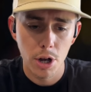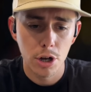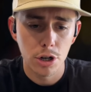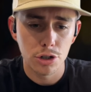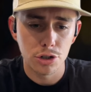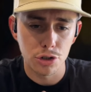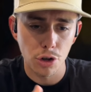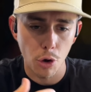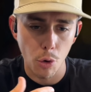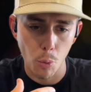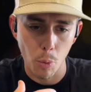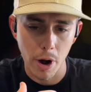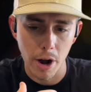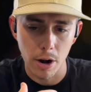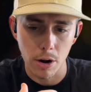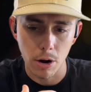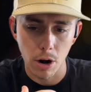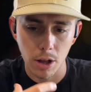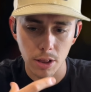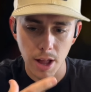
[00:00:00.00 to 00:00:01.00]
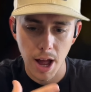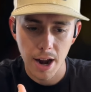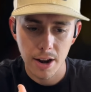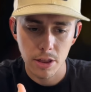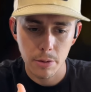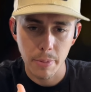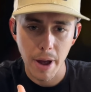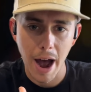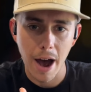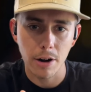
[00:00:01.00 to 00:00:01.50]
So where a lot of
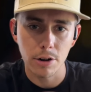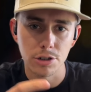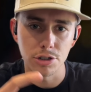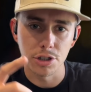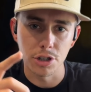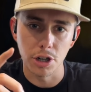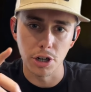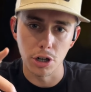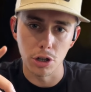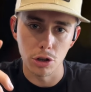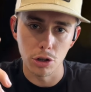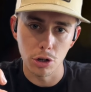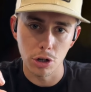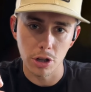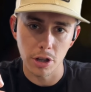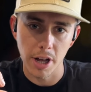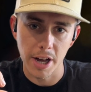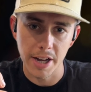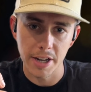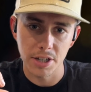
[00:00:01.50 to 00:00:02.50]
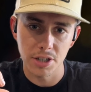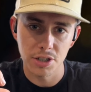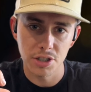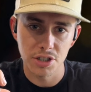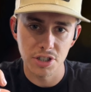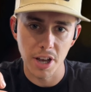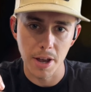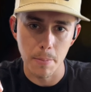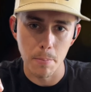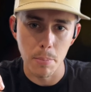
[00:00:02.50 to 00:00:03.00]
the powders are going to look like,
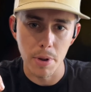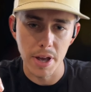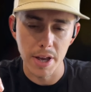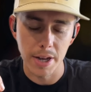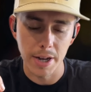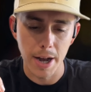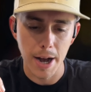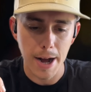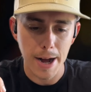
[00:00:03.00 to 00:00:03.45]
say, big